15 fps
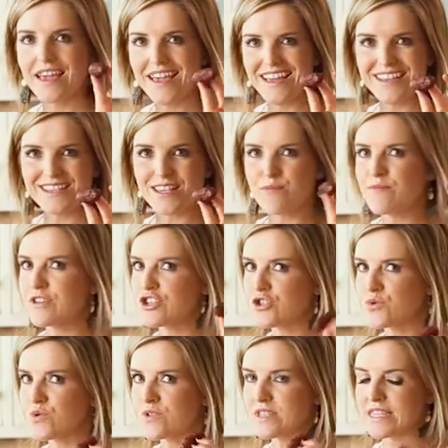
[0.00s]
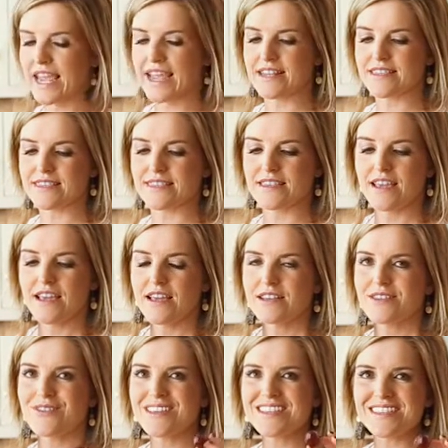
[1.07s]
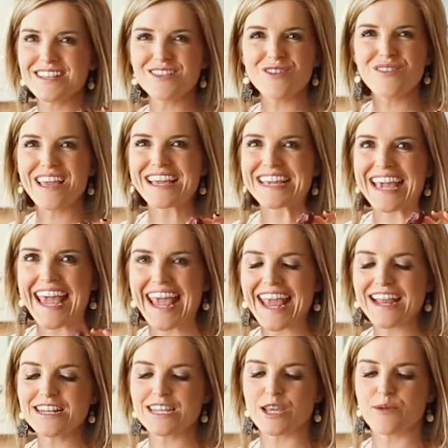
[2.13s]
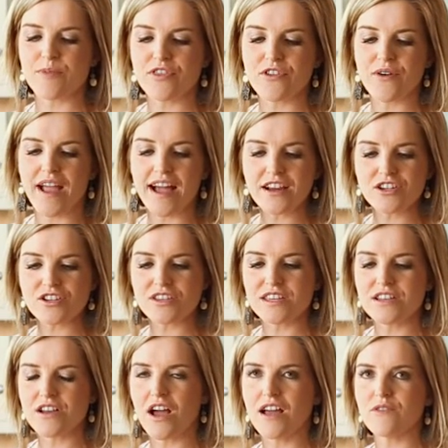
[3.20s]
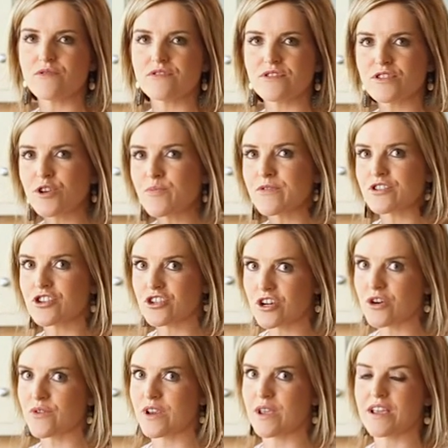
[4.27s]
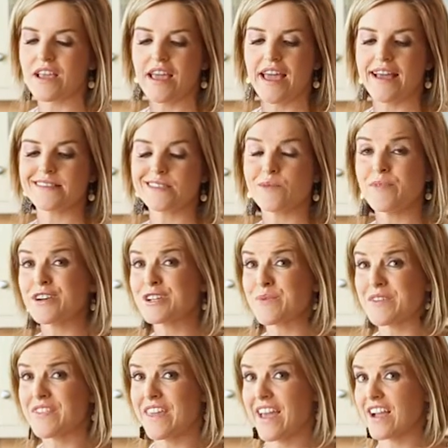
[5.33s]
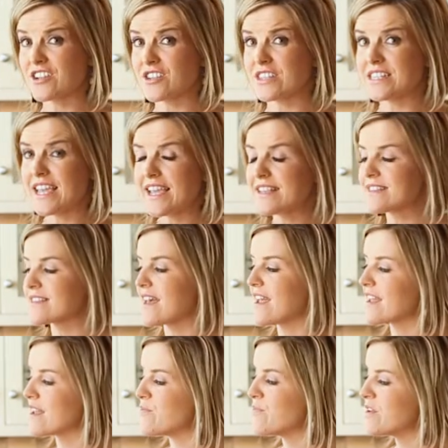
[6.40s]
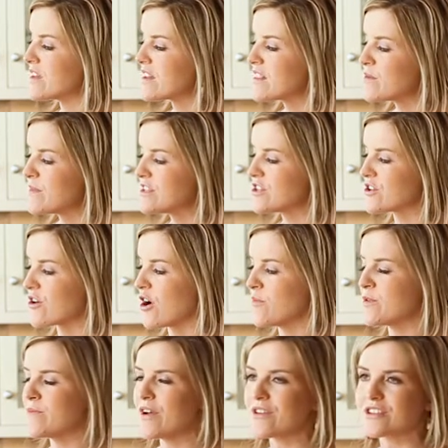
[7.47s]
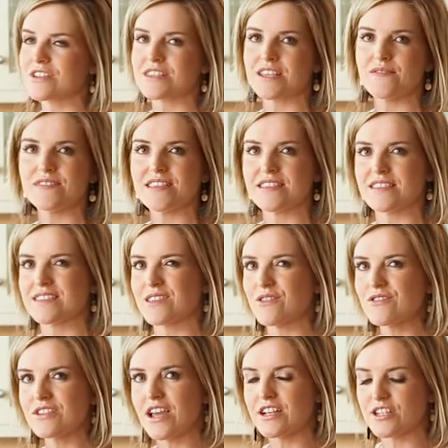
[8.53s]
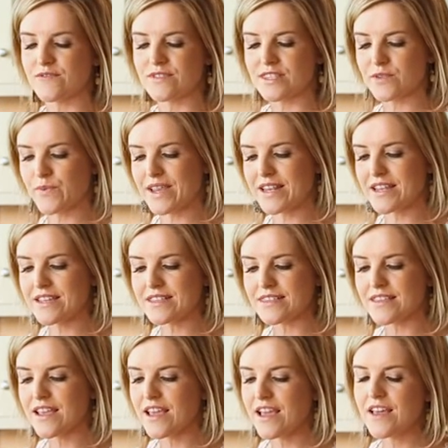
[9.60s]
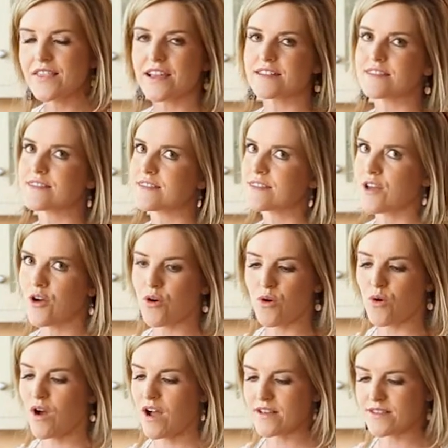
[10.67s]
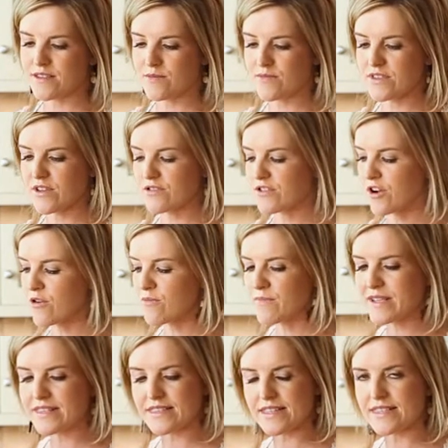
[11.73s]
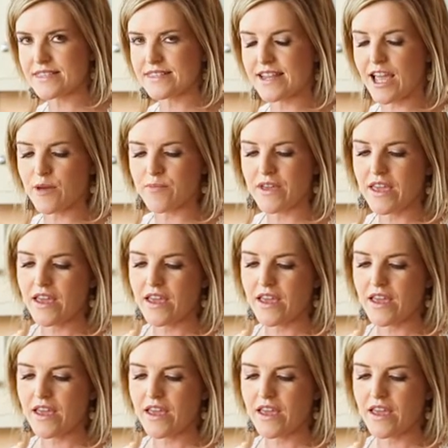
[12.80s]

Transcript: is medjool dates. So these things are like candy, but they're actually not super sugary as compared to what they actually taste like. And putting them into your almond milk just gives it this little touch of sweetness that's so awesome. So don't miss this step.